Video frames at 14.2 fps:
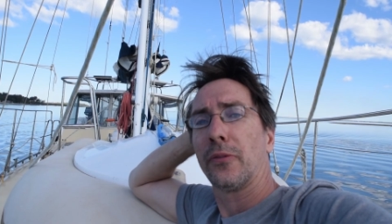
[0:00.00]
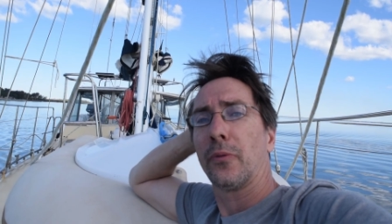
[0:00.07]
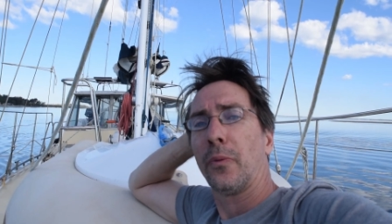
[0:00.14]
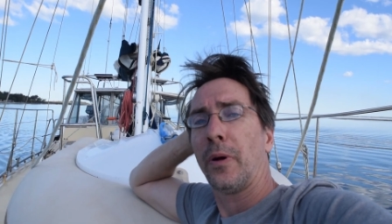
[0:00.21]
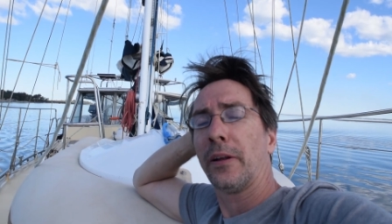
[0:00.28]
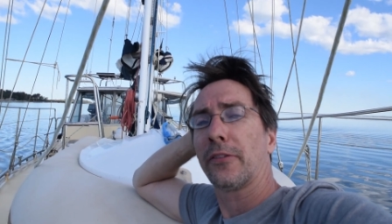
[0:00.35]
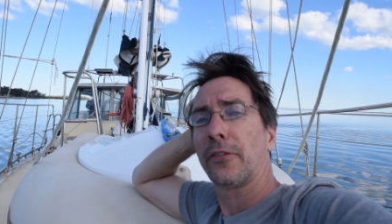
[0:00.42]

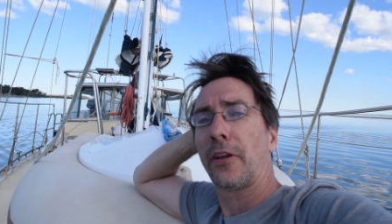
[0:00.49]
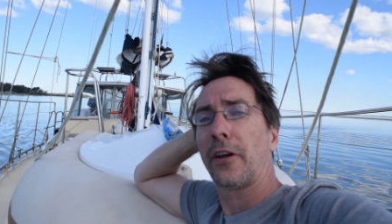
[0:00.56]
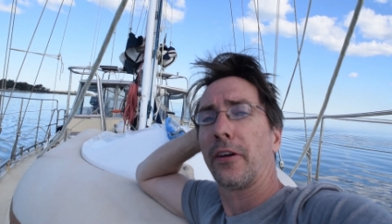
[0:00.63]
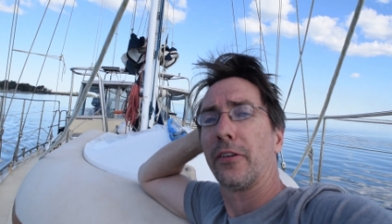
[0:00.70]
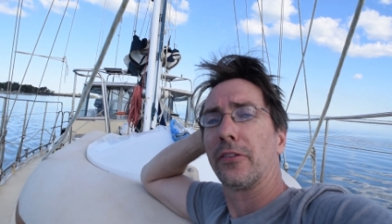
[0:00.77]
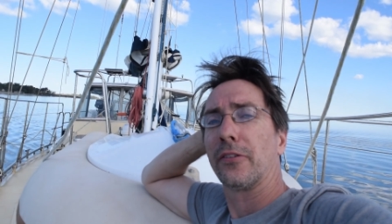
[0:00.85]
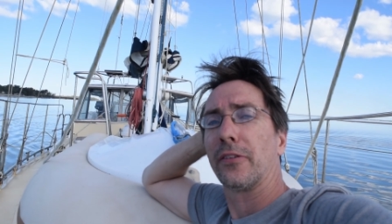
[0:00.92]
Once
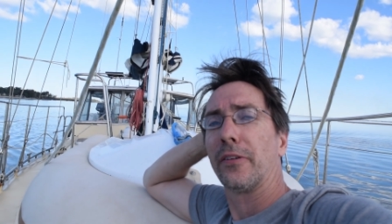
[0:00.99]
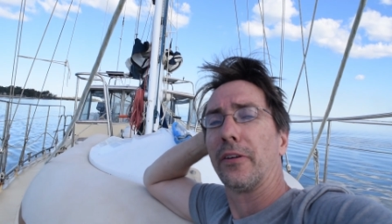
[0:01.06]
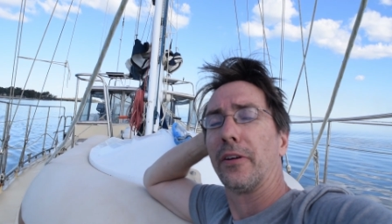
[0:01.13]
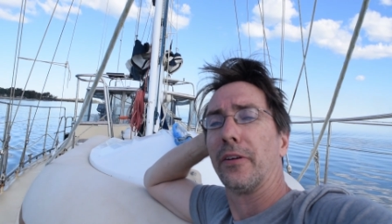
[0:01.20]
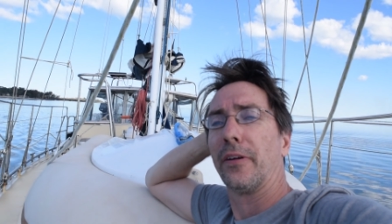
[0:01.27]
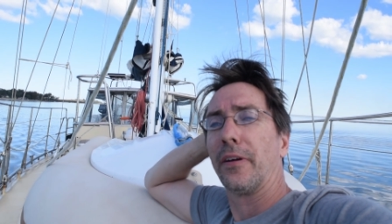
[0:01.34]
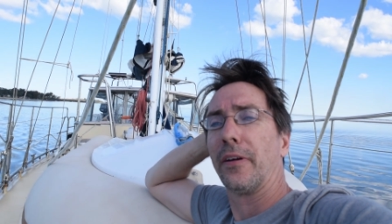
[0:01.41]
those
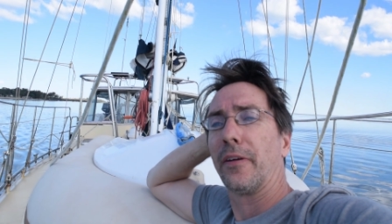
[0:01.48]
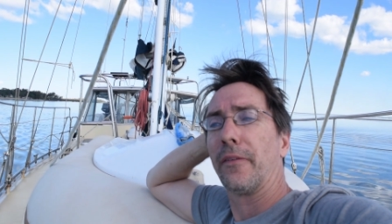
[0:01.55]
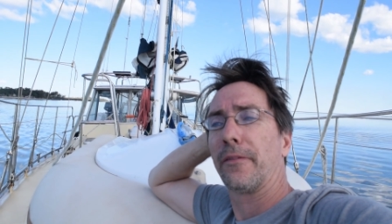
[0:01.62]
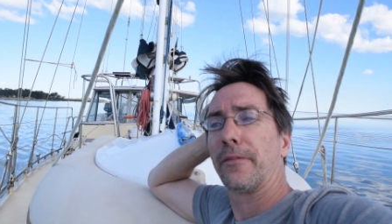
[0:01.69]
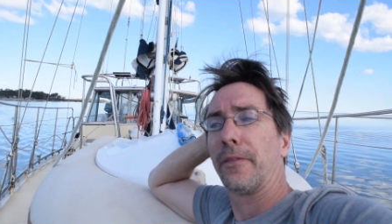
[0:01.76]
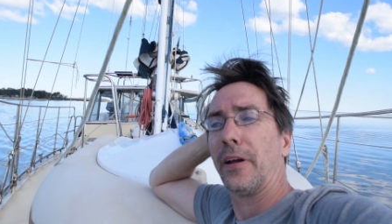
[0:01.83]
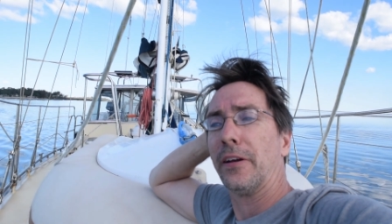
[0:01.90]

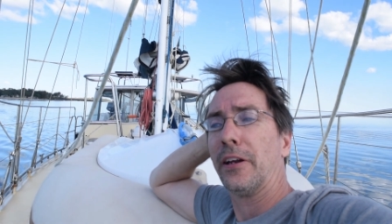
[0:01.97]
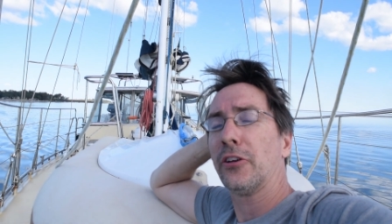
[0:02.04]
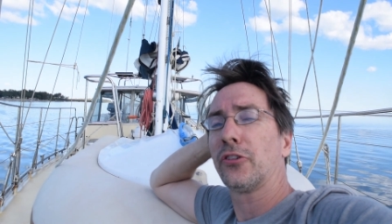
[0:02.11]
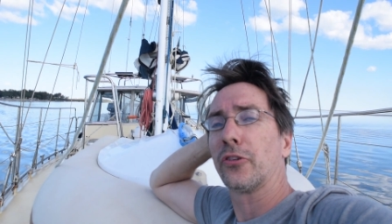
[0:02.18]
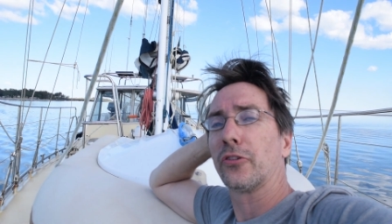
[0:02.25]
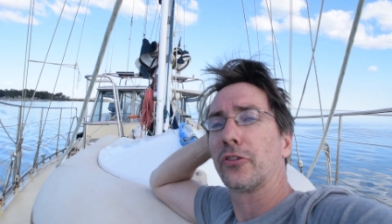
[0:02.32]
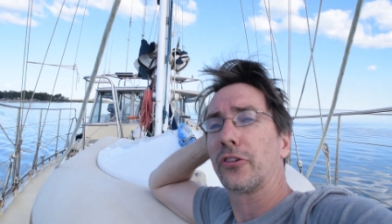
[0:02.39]

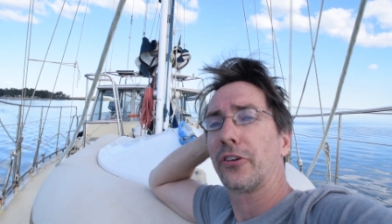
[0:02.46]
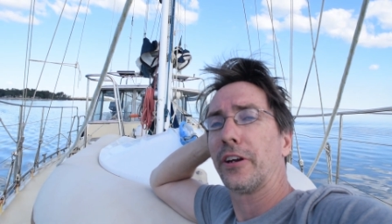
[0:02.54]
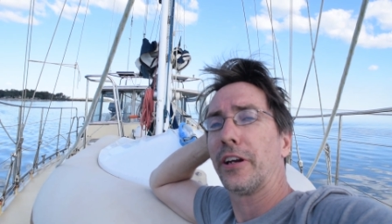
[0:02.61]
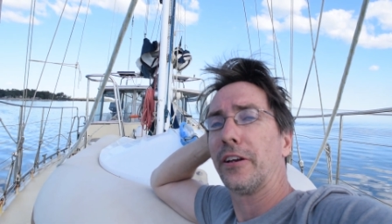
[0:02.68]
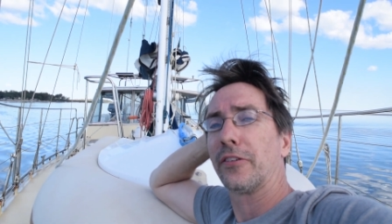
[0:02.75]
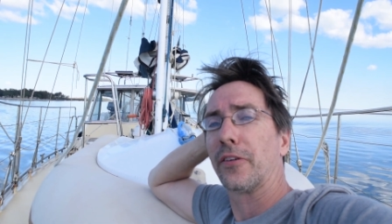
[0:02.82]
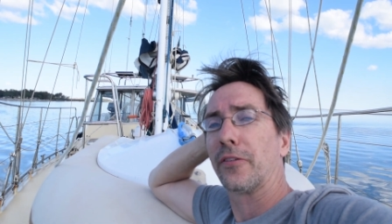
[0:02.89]
initial
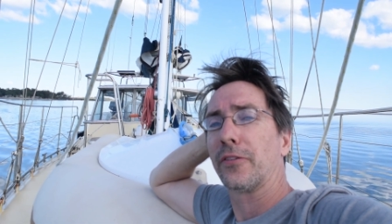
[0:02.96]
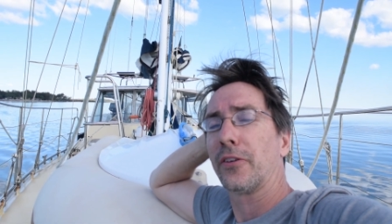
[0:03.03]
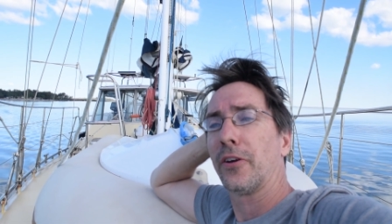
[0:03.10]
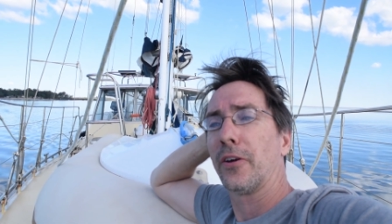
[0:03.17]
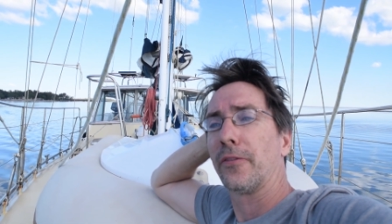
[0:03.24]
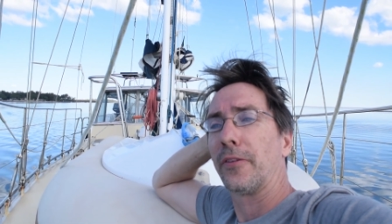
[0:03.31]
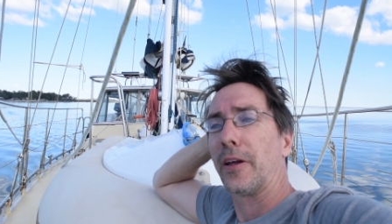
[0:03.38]
trees have
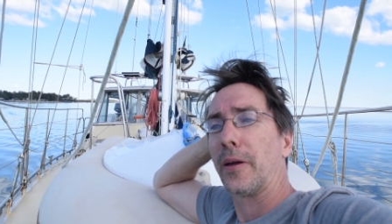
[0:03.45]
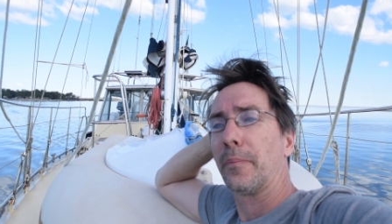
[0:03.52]
served their